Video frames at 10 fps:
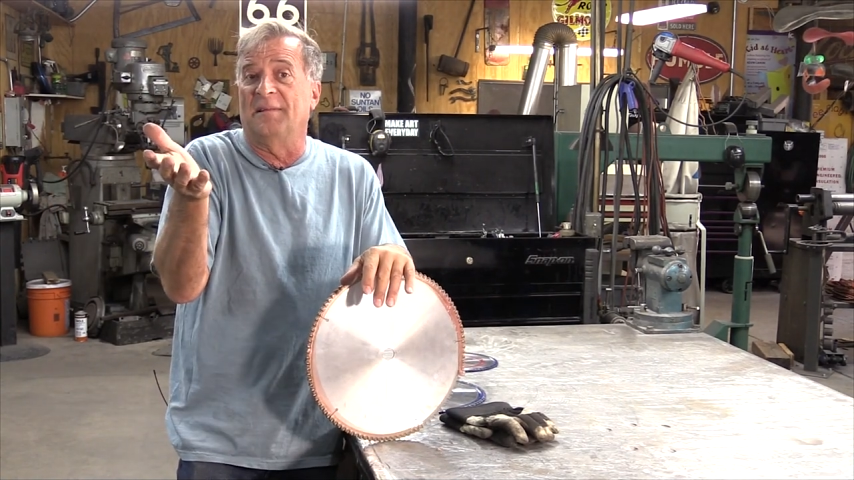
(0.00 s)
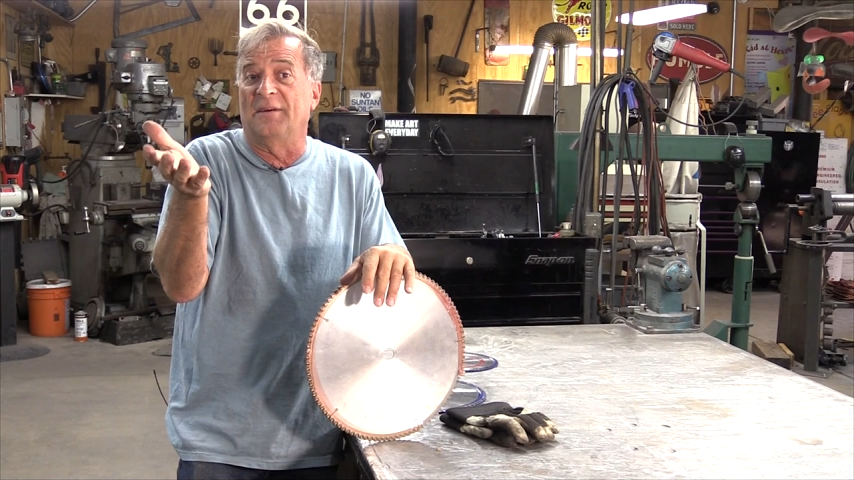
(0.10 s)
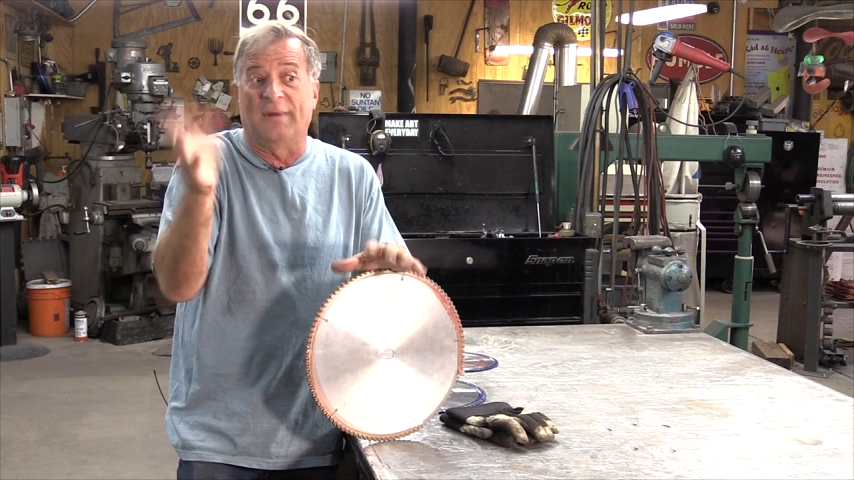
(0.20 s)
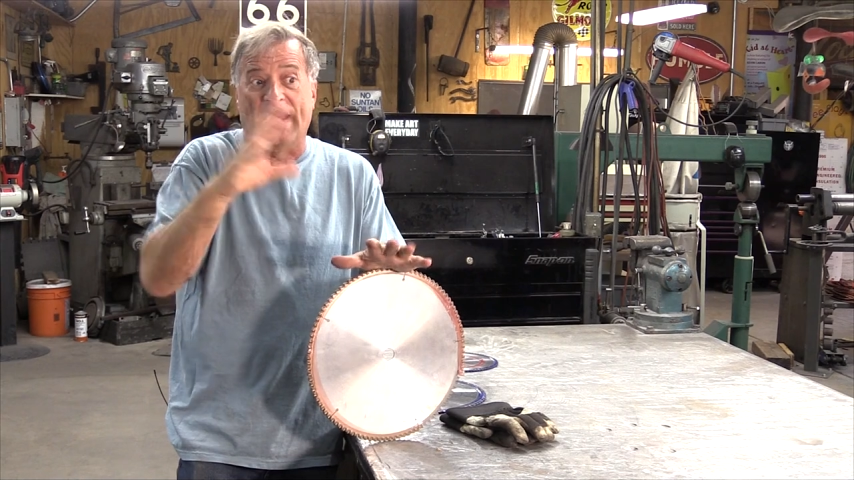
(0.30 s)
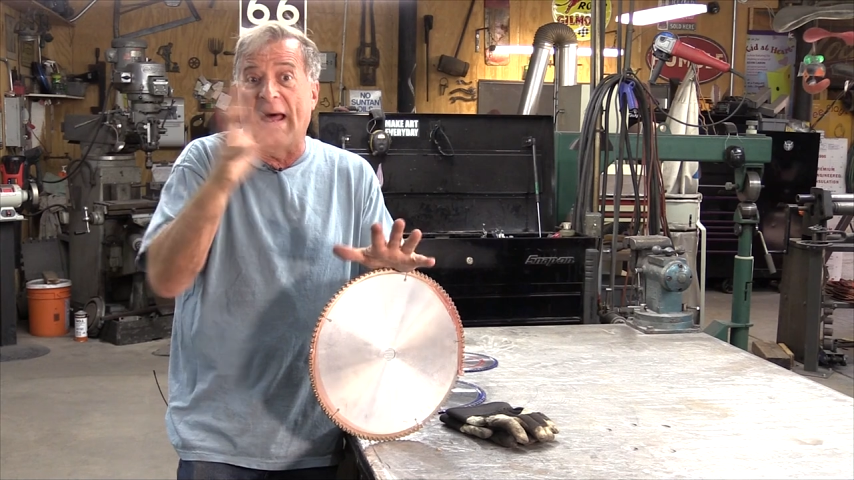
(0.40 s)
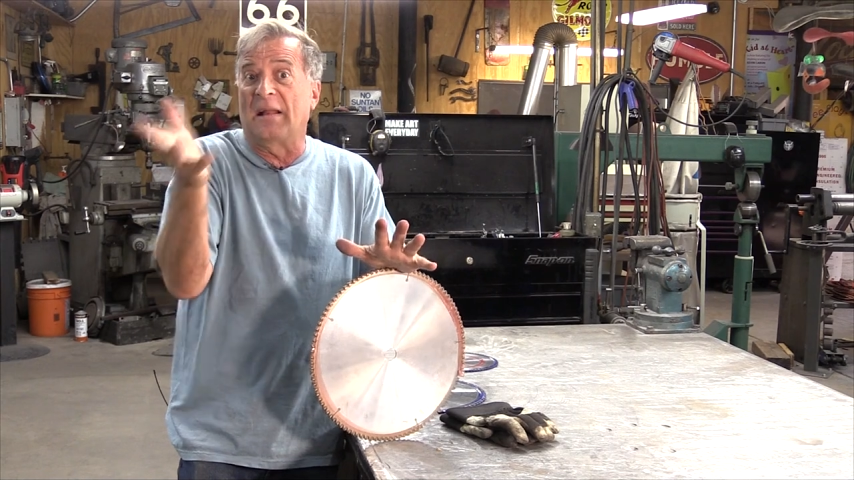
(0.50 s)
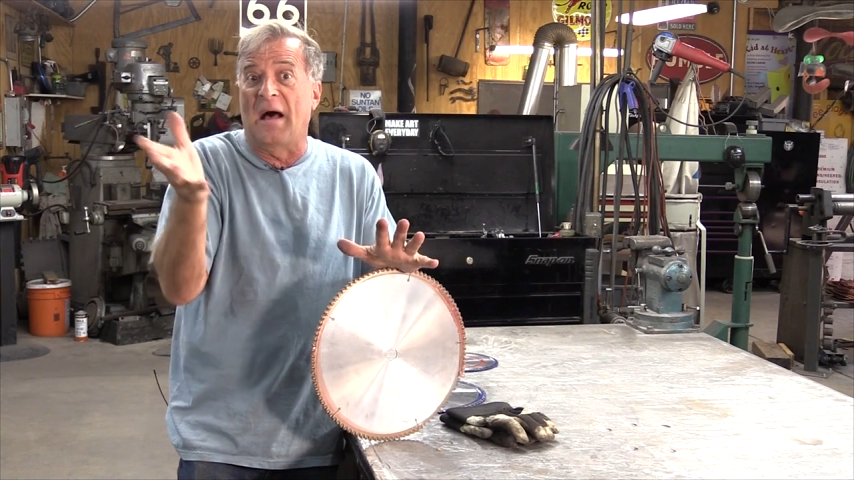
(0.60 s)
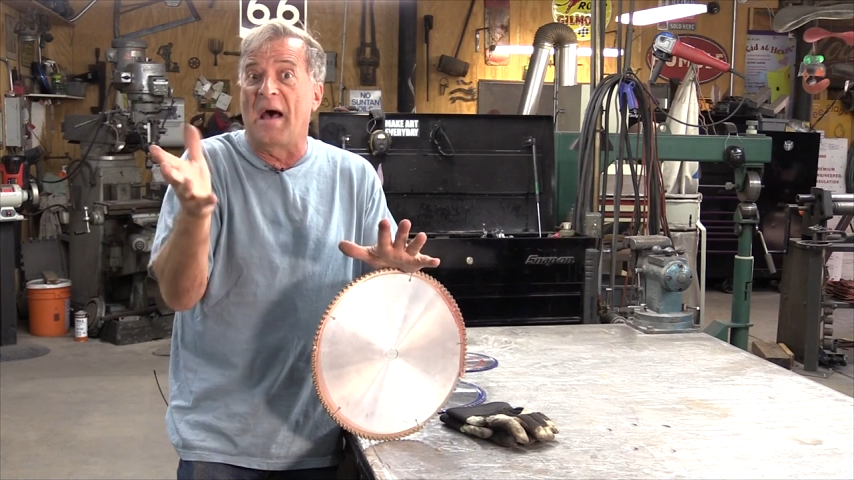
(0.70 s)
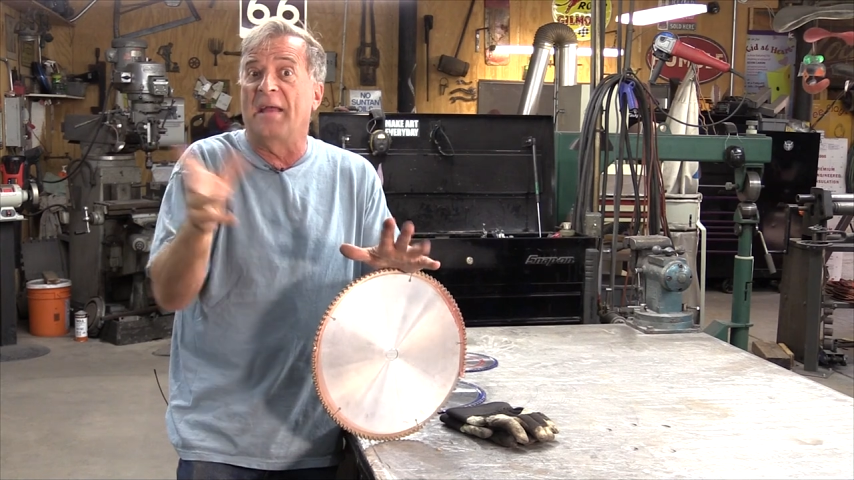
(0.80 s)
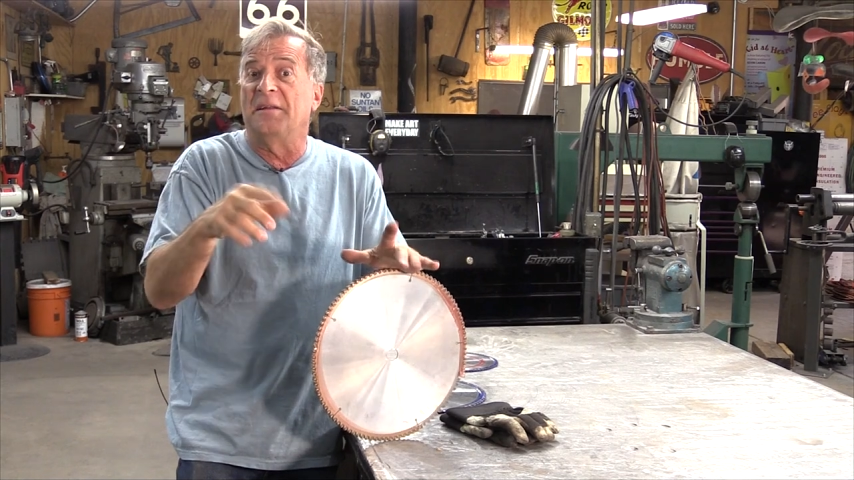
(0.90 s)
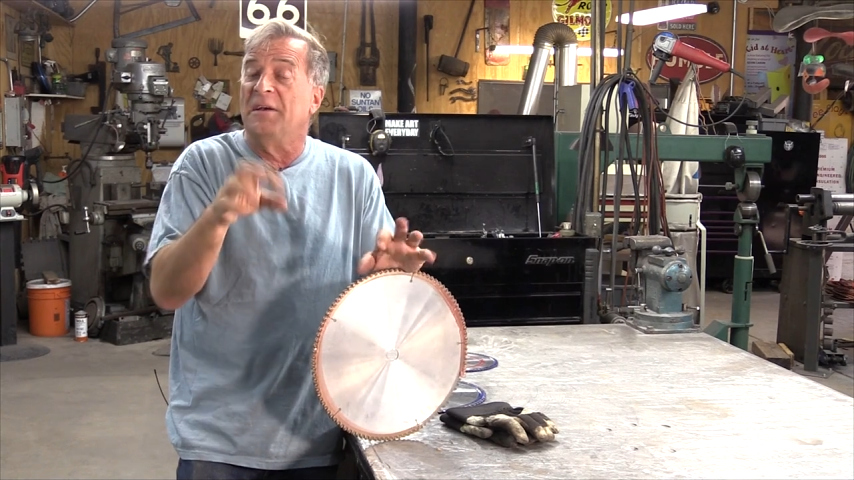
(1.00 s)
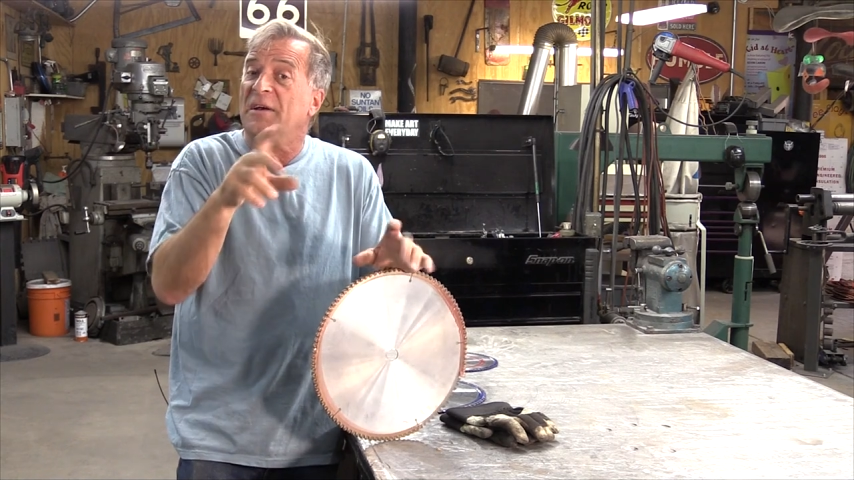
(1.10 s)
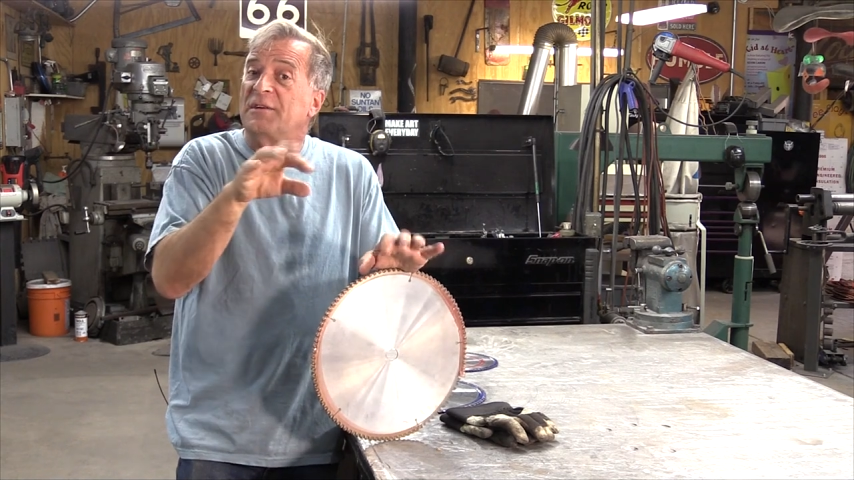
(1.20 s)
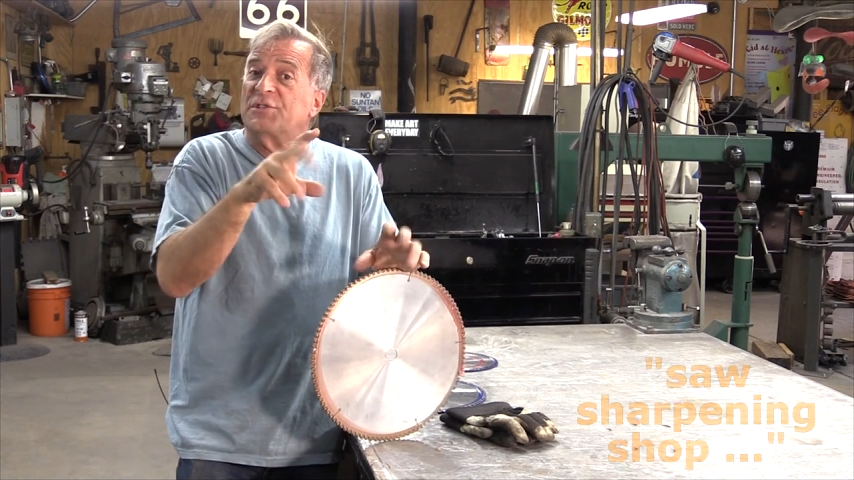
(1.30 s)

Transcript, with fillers: you know, get online